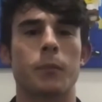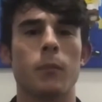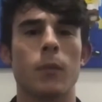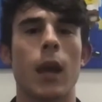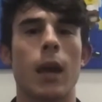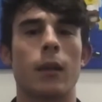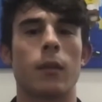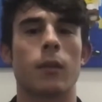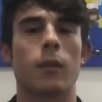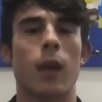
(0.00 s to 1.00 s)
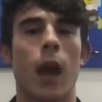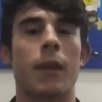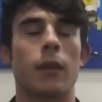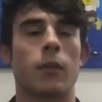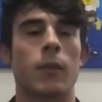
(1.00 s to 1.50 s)
and I
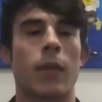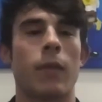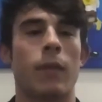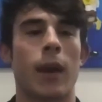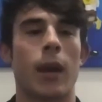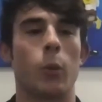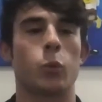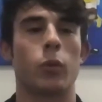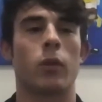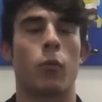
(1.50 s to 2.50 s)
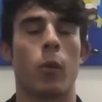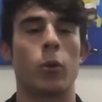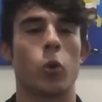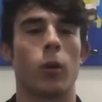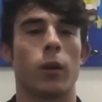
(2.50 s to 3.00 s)
think that, that, that helps with the
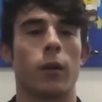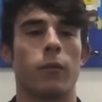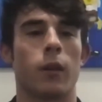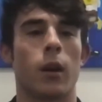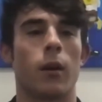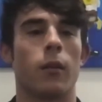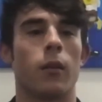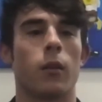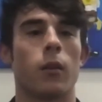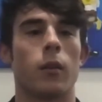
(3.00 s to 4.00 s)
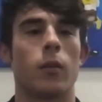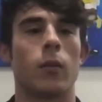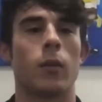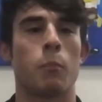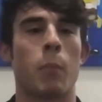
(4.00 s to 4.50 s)
majority of uh,
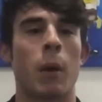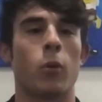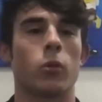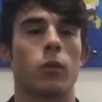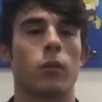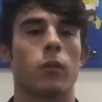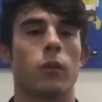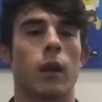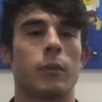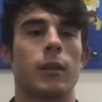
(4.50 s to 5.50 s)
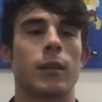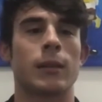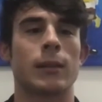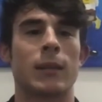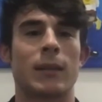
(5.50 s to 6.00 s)
my emotional um,
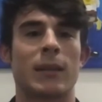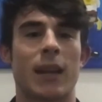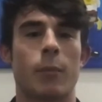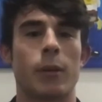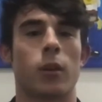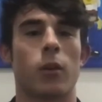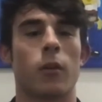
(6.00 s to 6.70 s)
side of my southern.